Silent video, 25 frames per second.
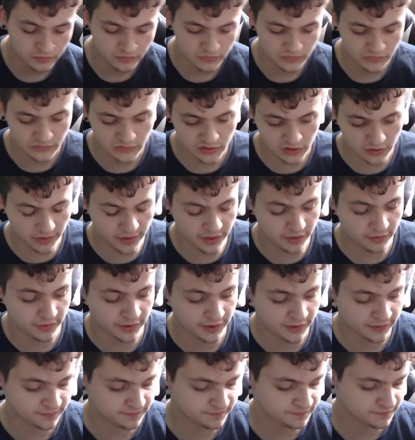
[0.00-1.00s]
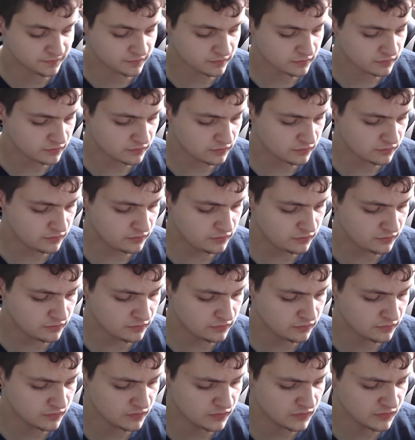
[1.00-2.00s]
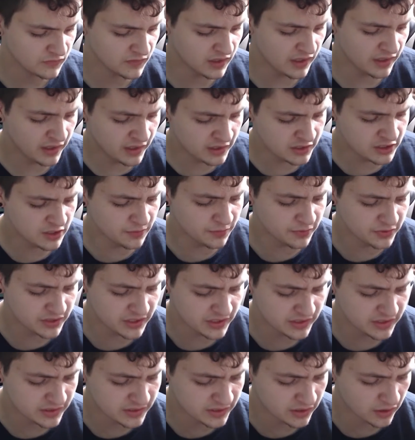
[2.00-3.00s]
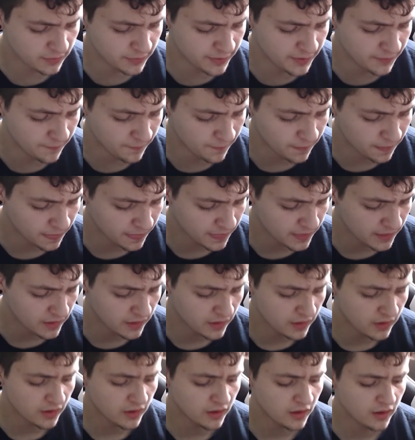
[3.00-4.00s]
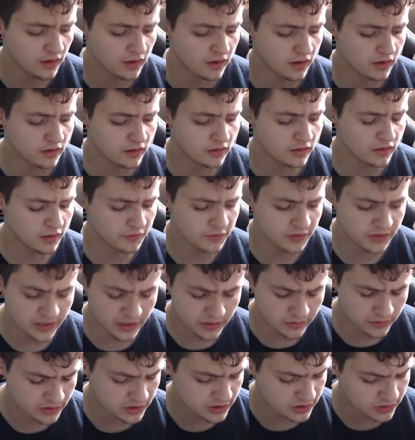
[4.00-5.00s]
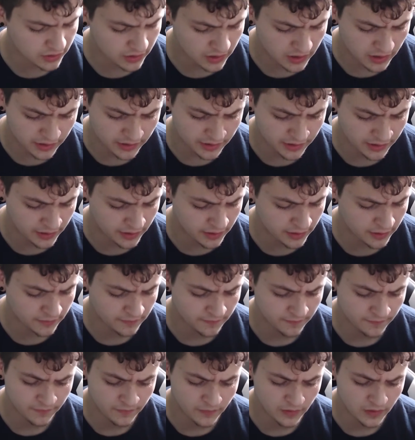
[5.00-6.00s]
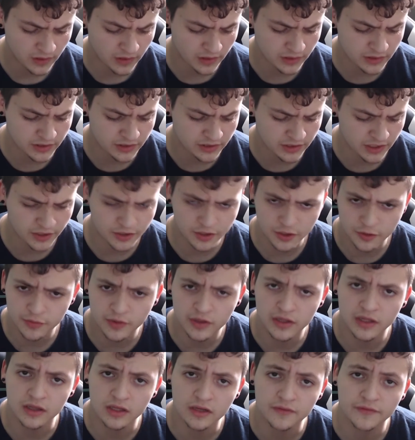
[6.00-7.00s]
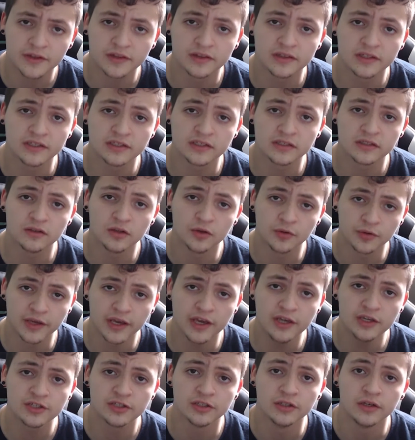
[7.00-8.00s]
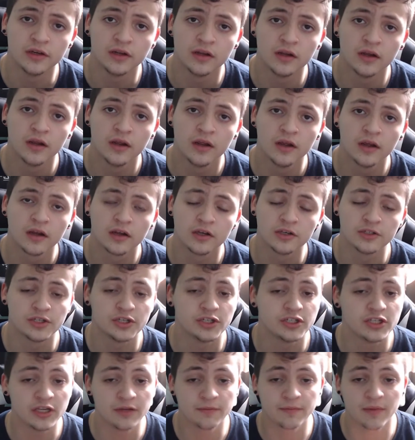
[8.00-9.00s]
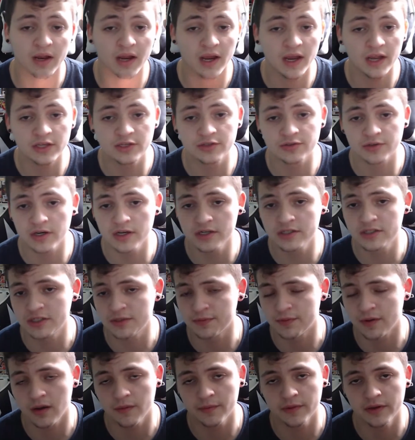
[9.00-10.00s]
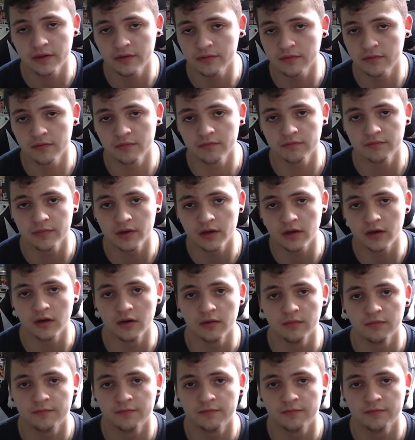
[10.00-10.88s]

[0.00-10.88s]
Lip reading: So anyway, and then she proceeds to tell me, everything looks good on here. And she's like, do you really live at this location? Because she's seen my address. She probably, I